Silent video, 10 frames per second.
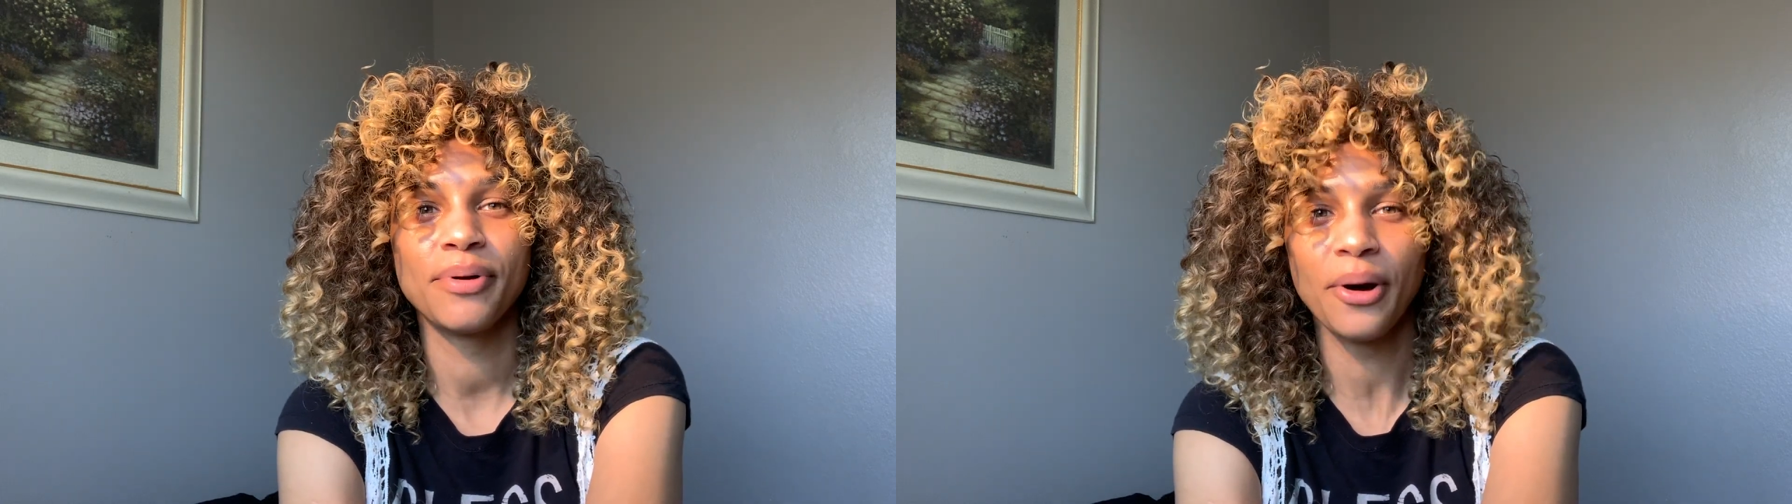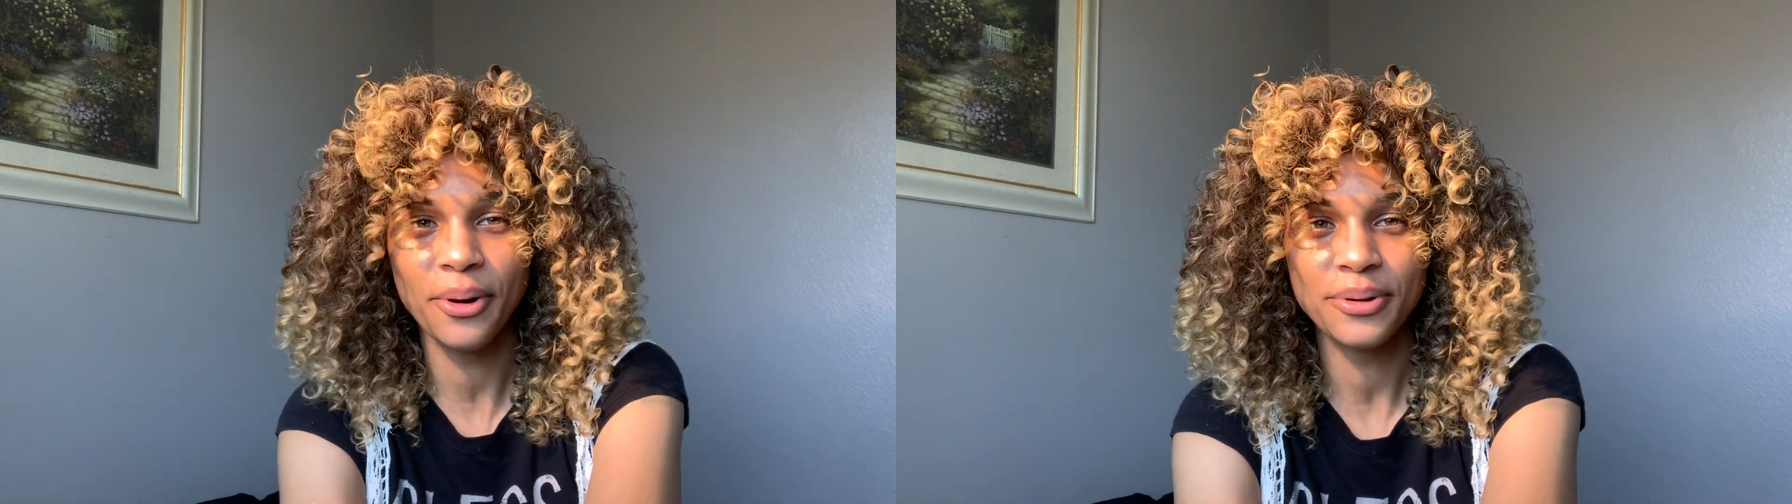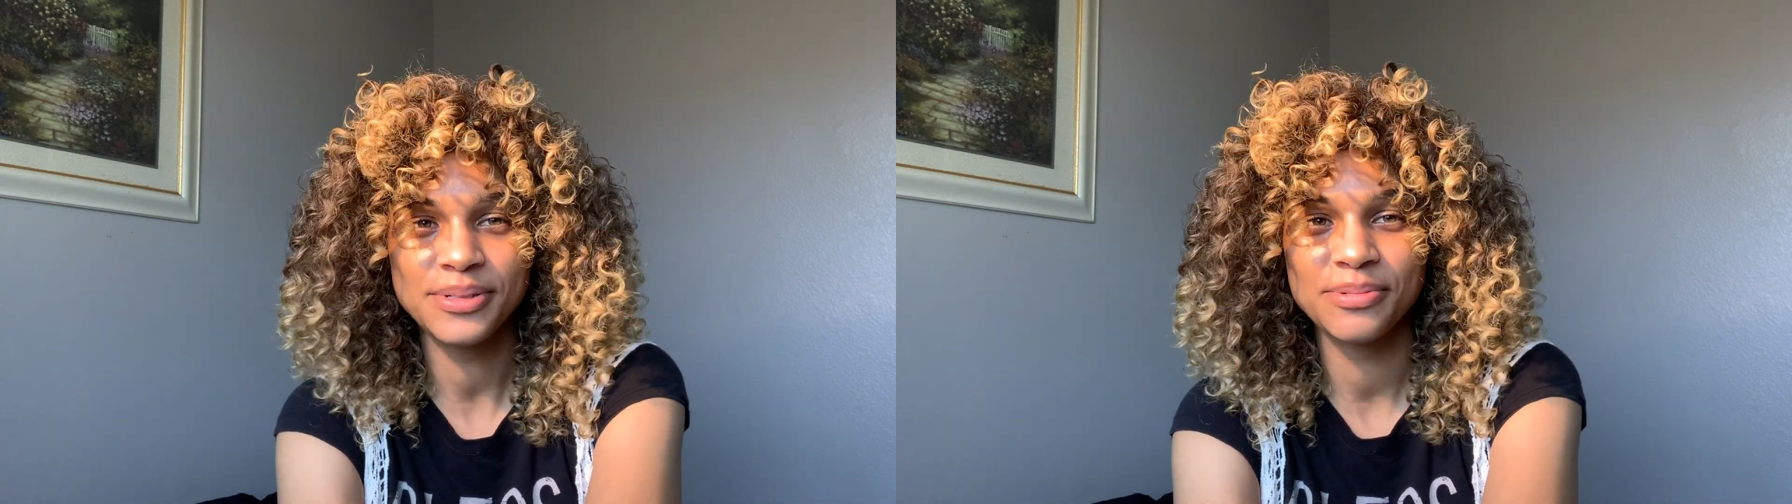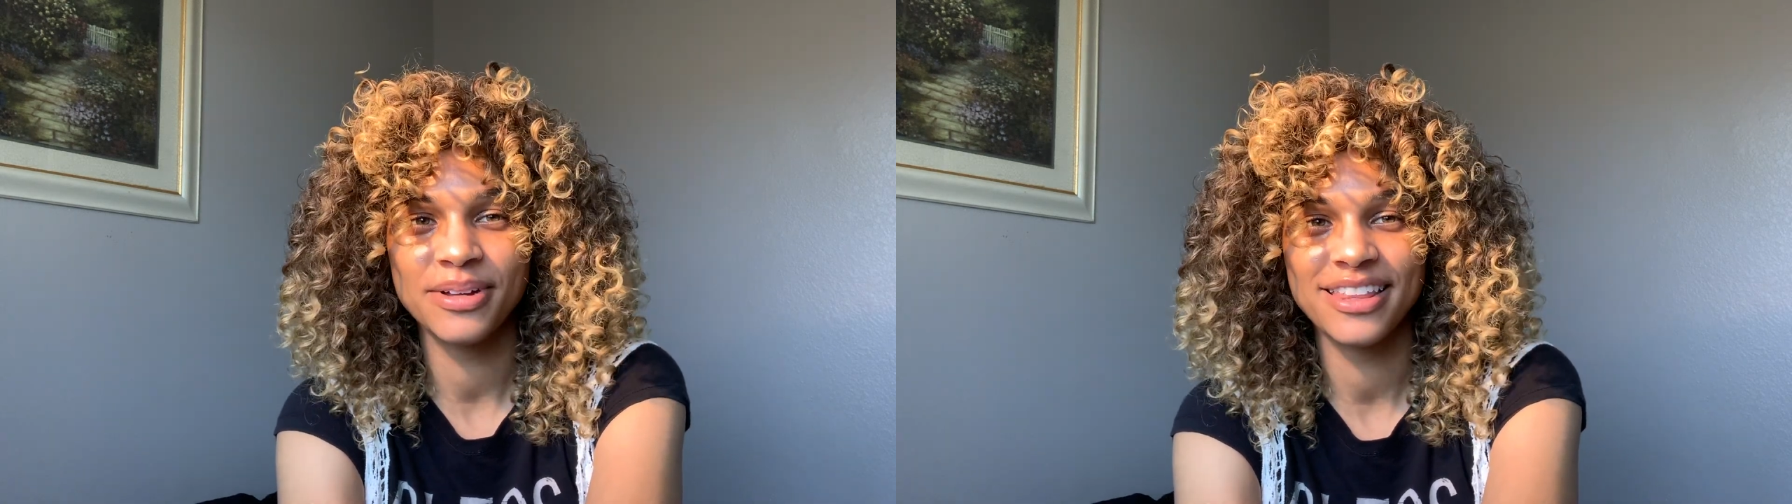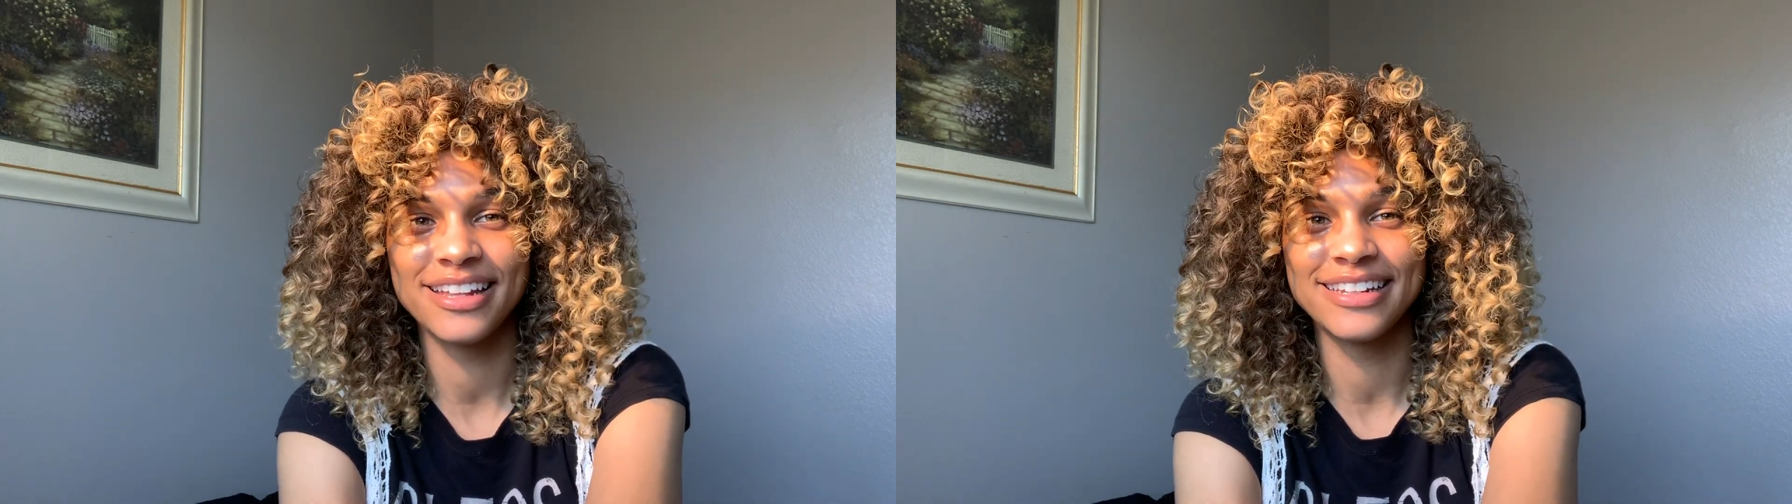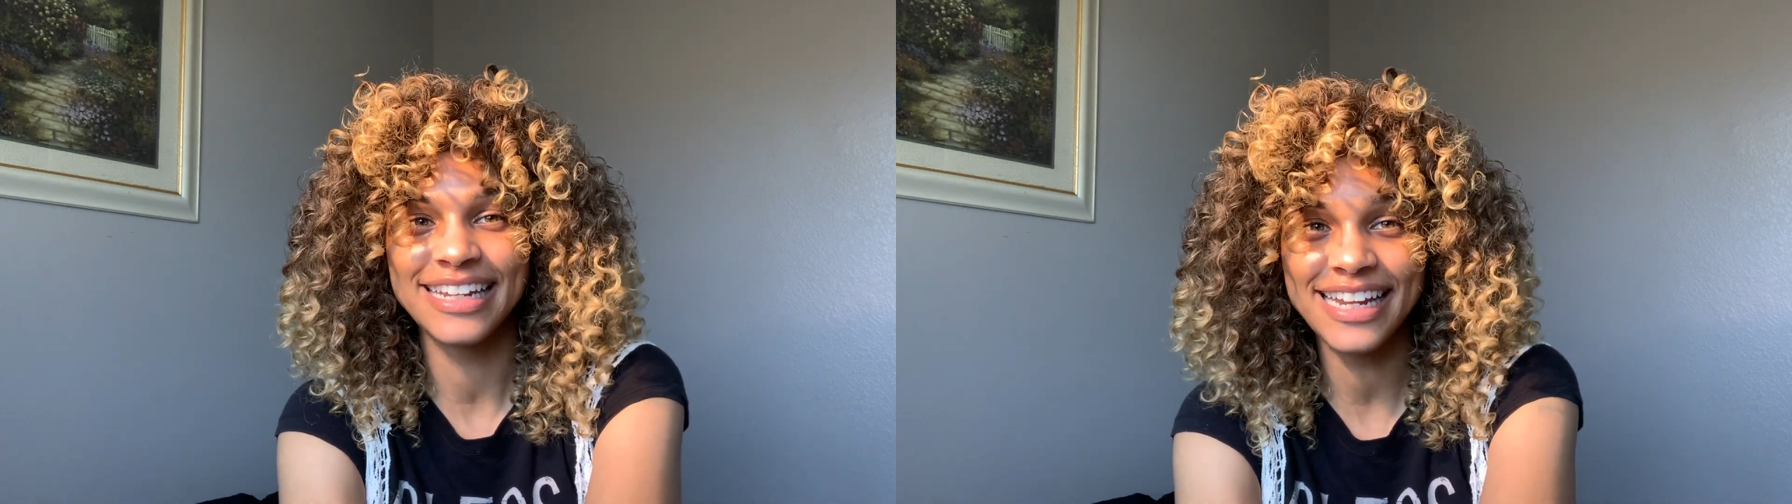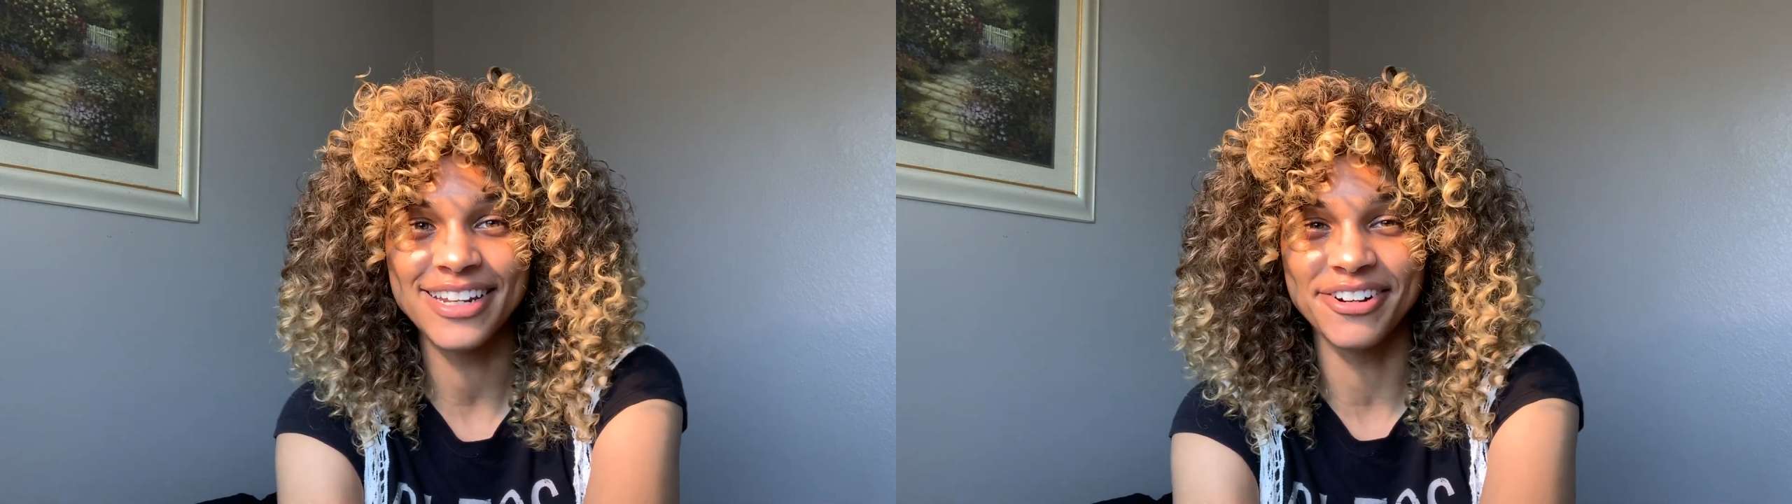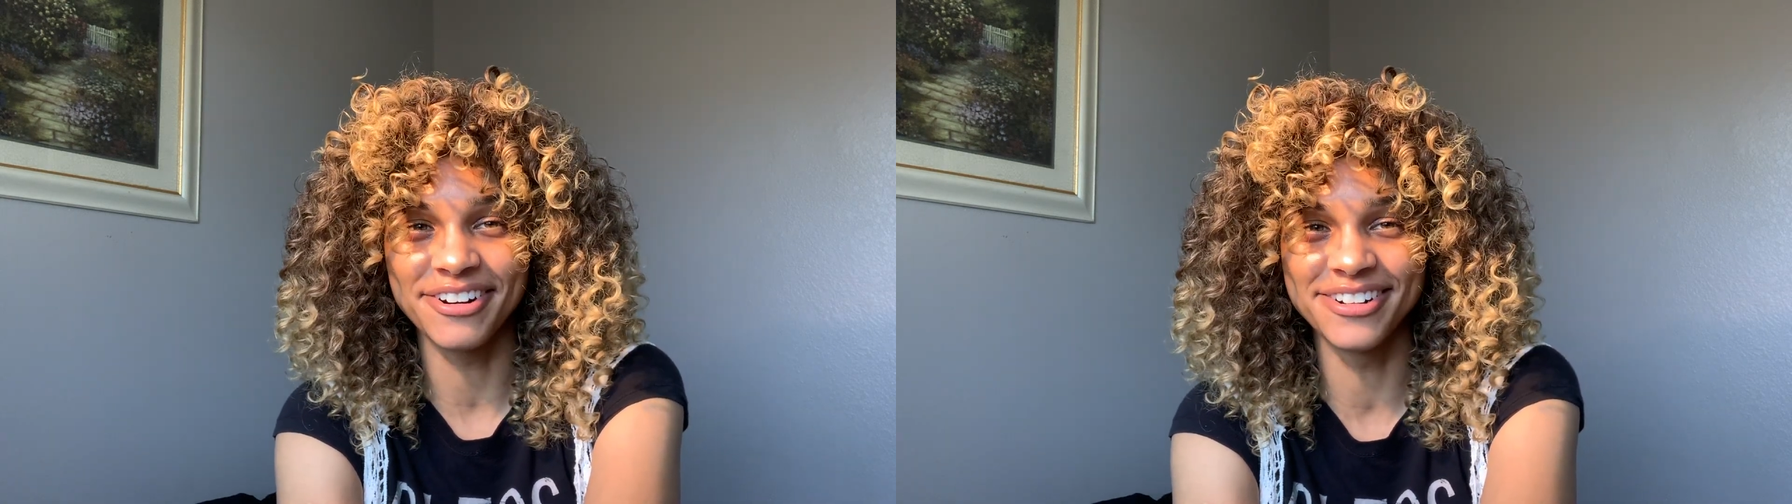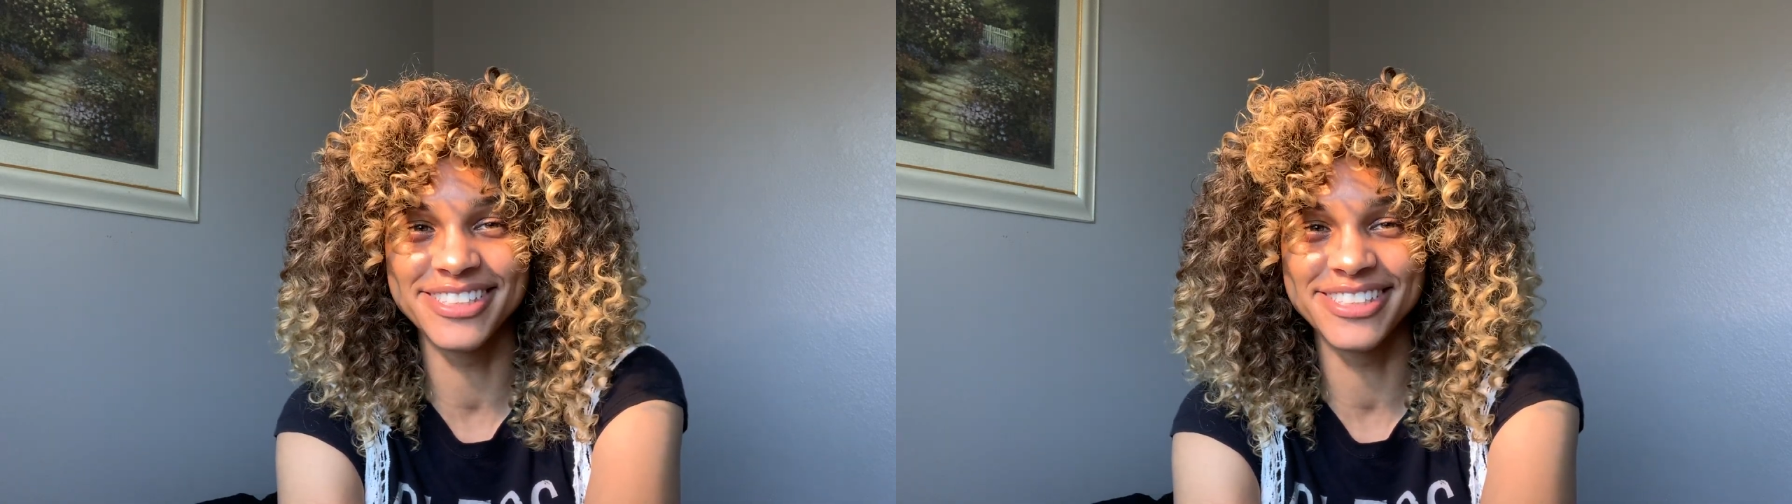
poked with a needle.